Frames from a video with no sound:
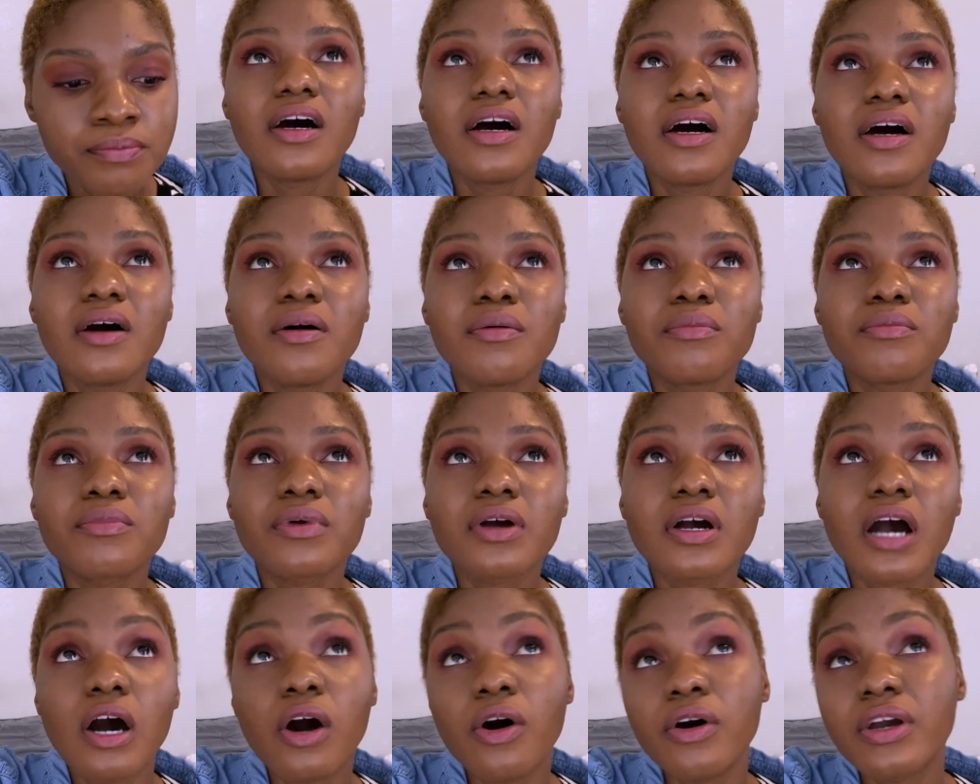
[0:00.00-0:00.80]

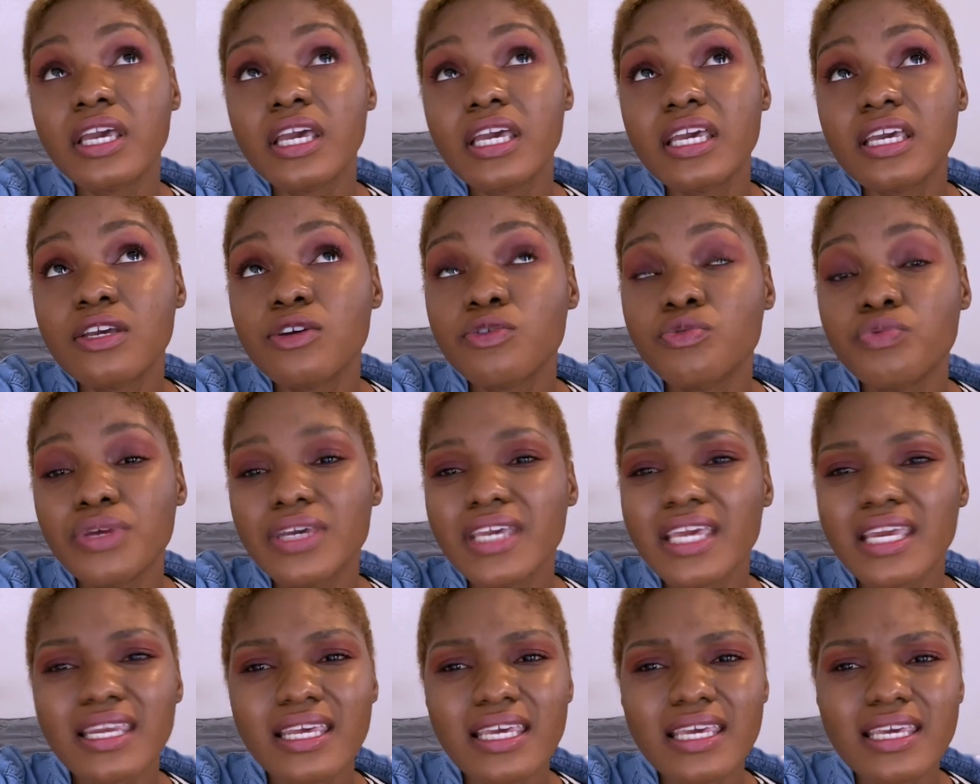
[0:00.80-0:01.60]
Okay, we
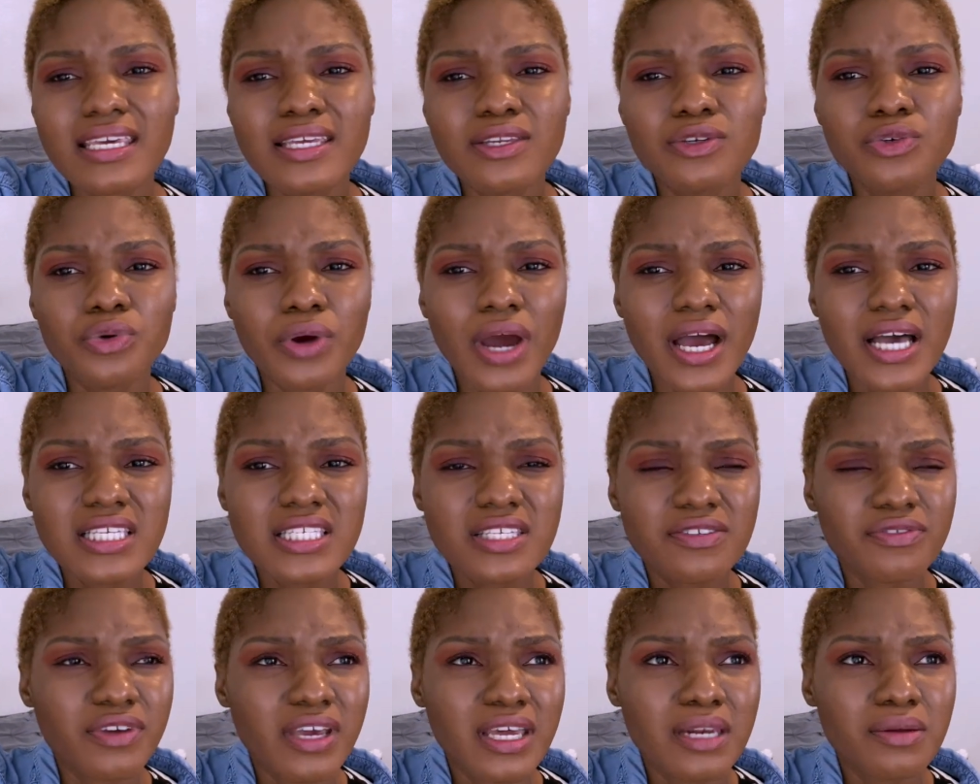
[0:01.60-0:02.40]
can eat
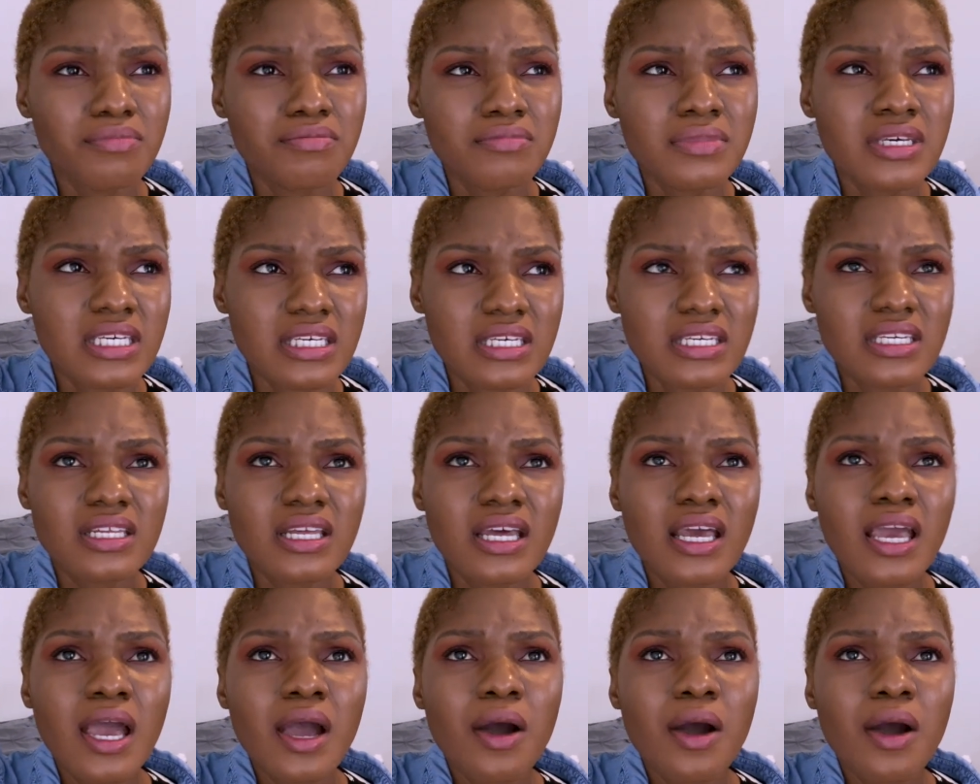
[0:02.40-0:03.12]
grass-fed meat,